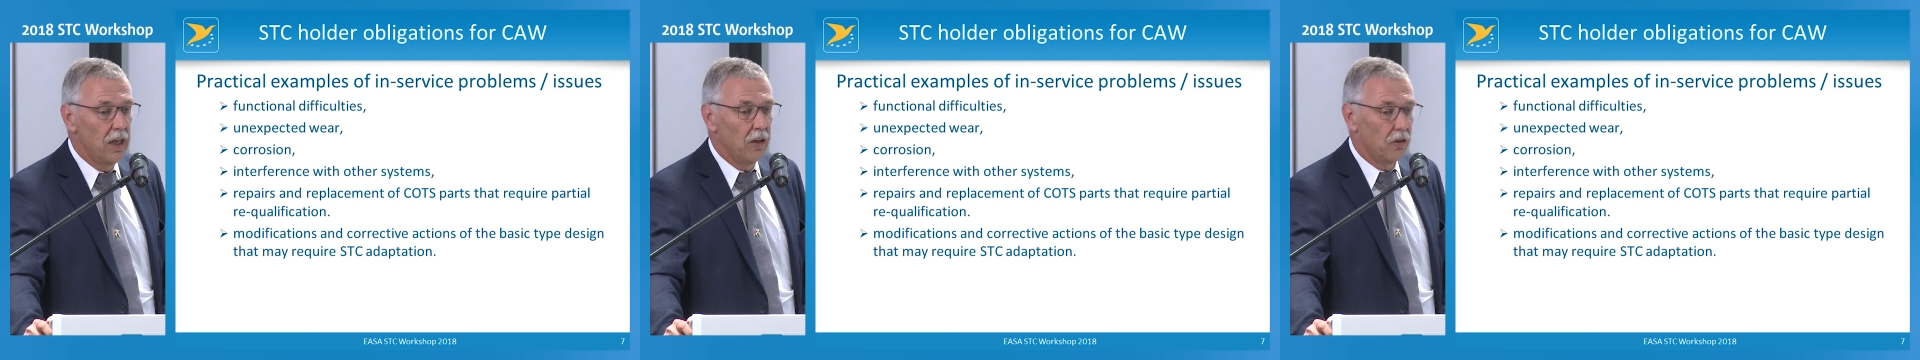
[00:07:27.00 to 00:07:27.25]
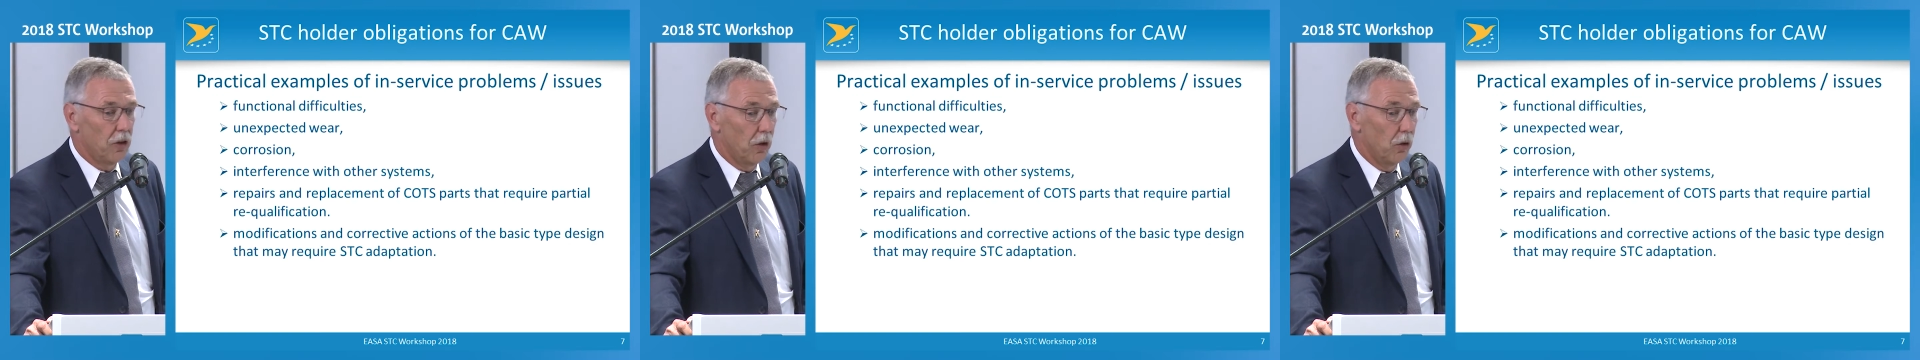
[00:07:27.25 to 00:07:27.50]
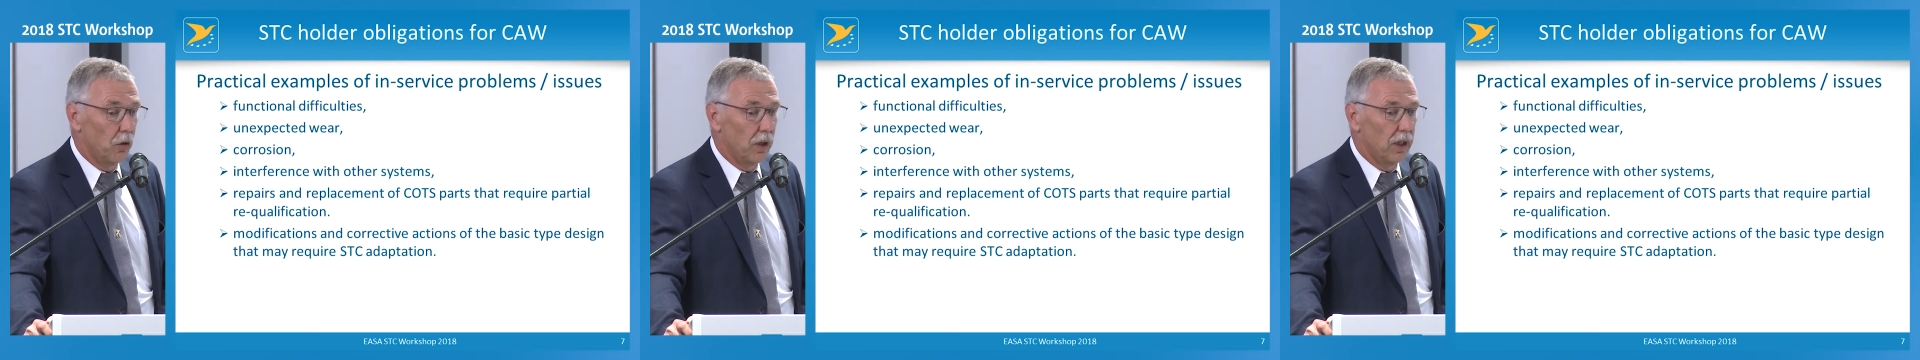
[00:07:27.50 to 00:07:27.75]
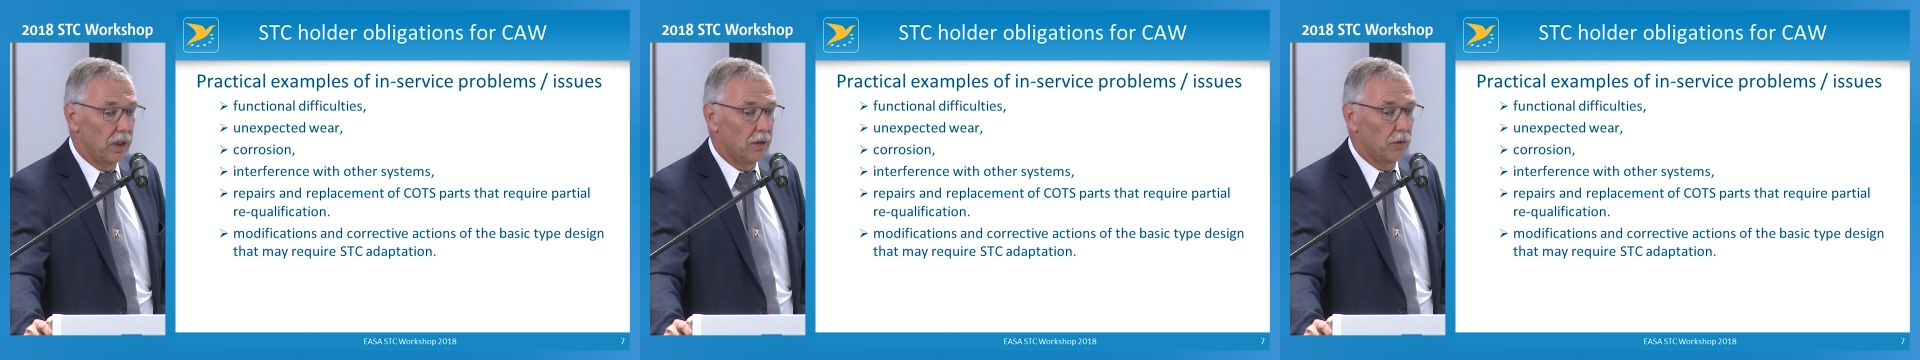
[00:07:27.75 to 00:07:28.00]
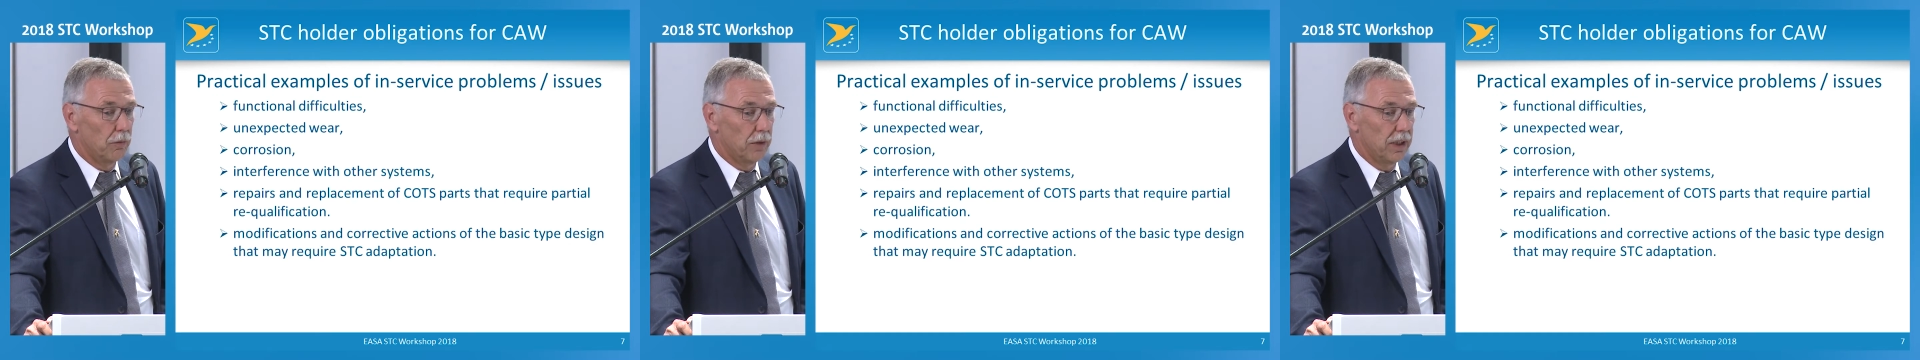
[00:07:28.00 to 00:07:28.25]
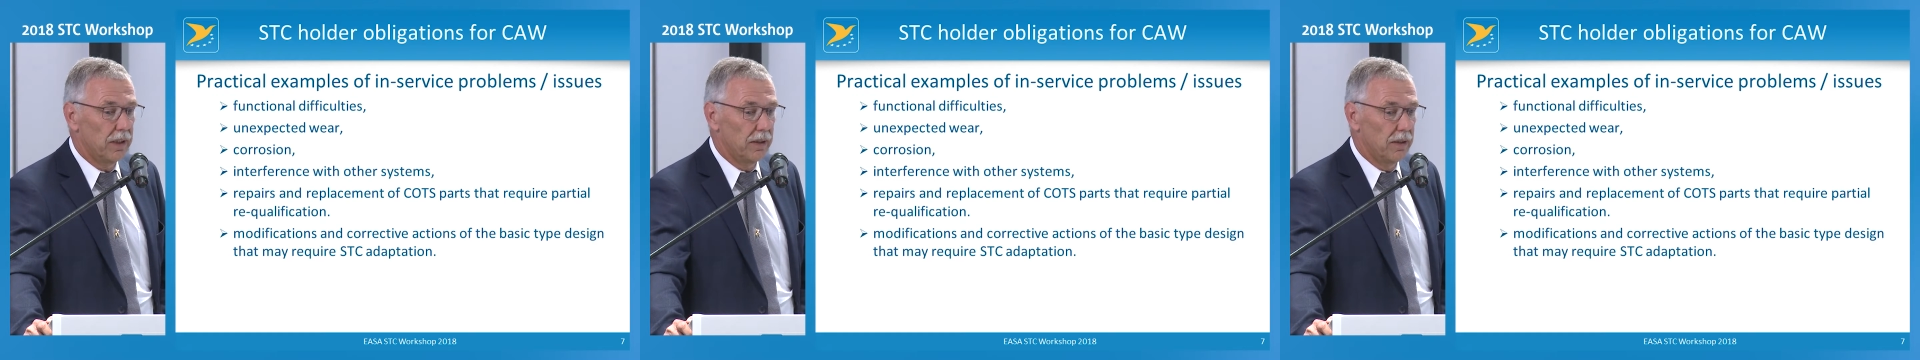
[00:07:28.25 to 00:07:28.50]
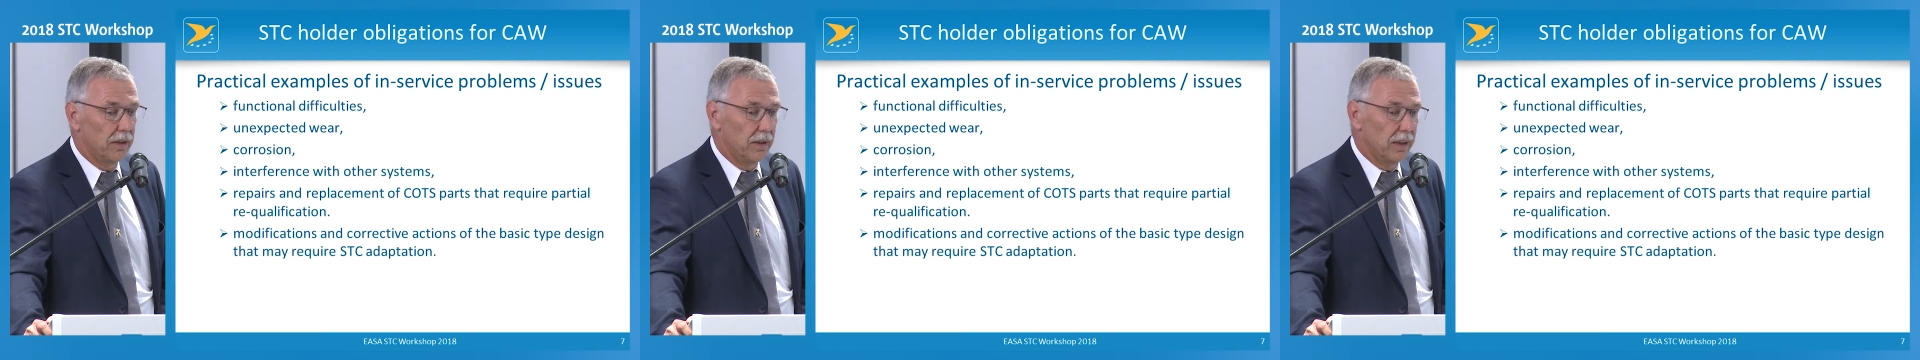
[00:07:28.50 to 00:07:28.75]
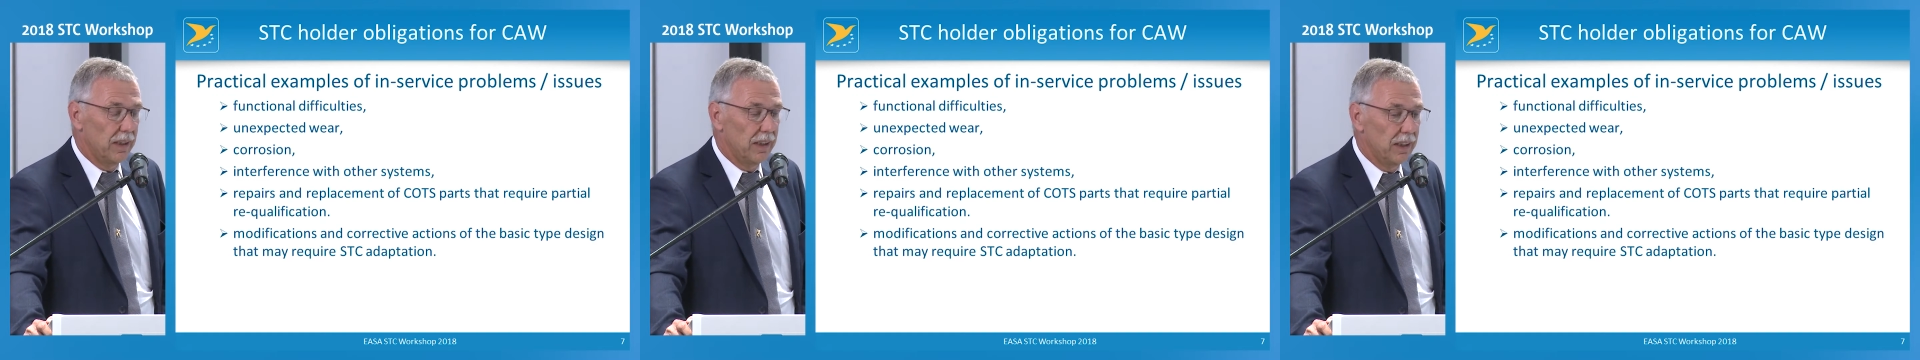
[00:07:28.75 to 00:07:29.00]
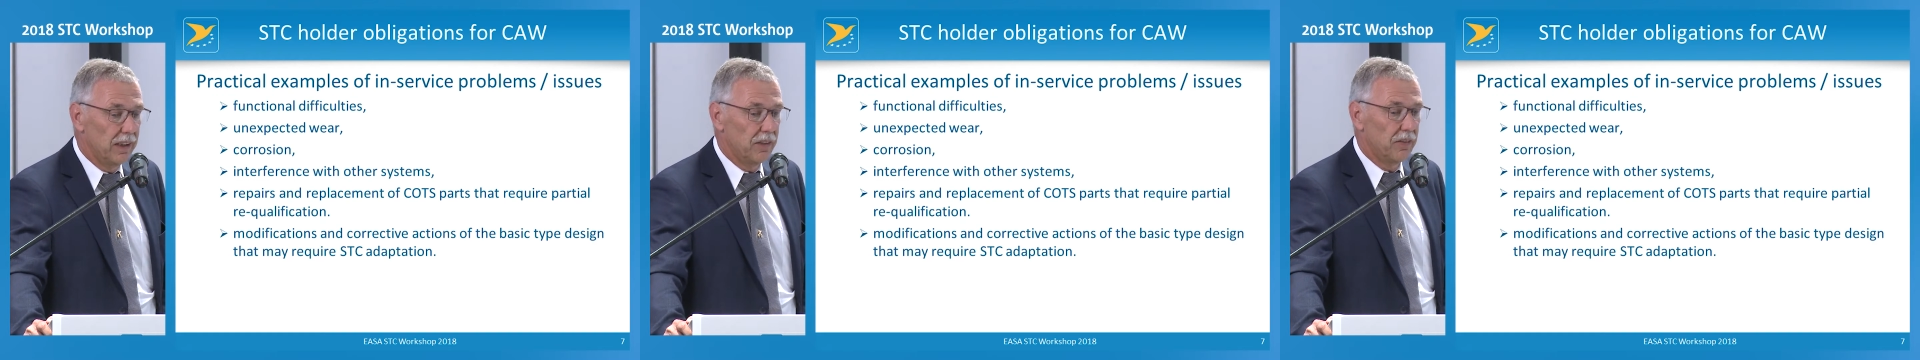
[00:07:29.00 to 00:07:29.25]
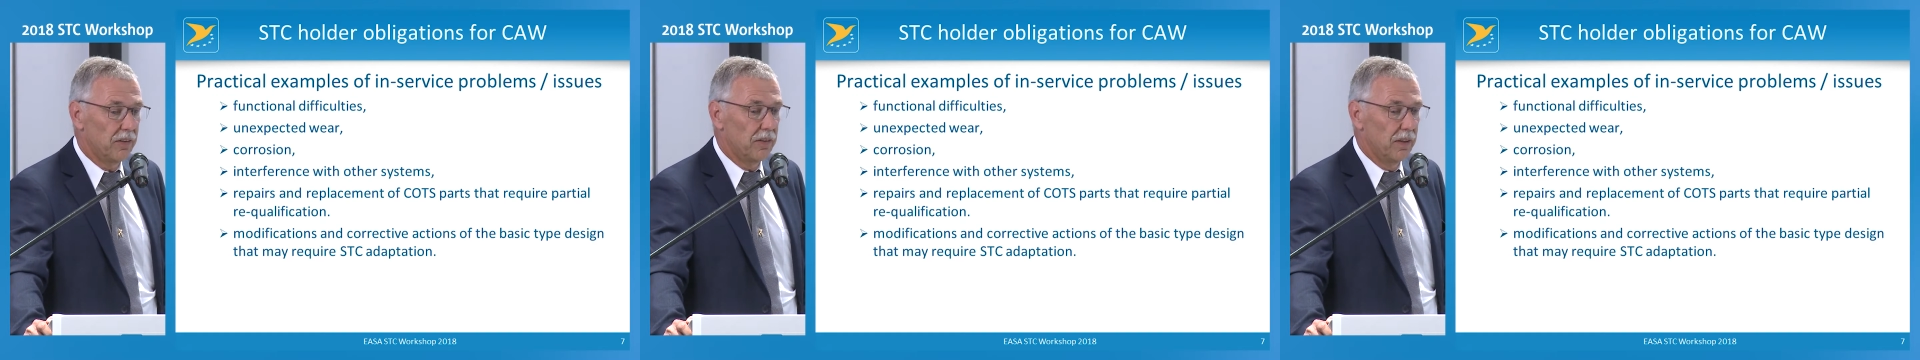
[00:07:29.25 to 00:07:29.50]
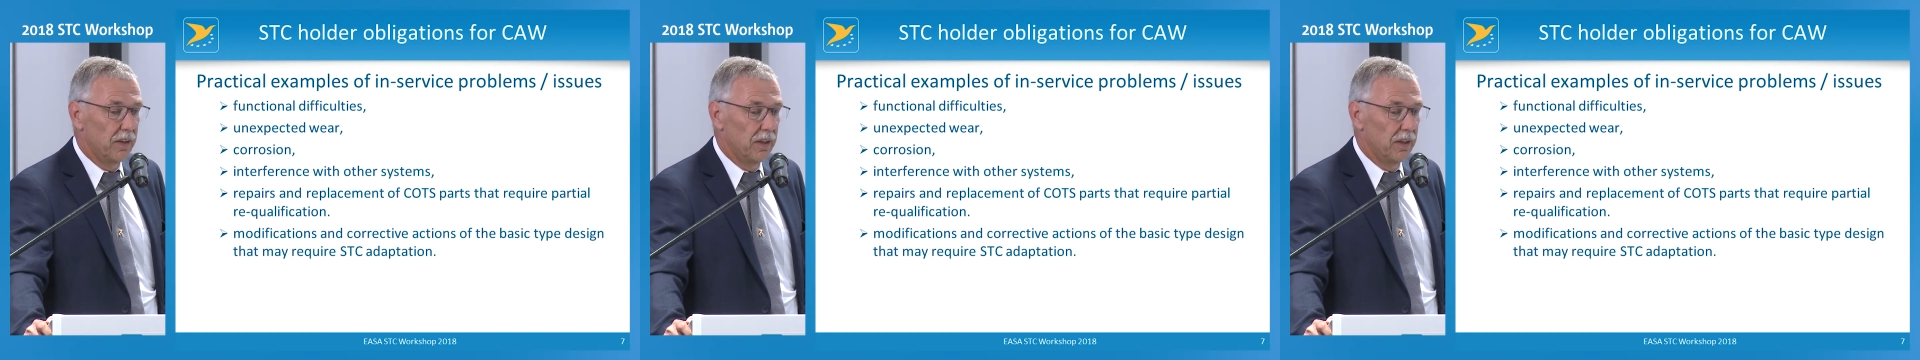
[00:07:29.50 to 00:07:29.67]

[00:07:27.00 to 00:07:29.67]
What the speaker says: So what is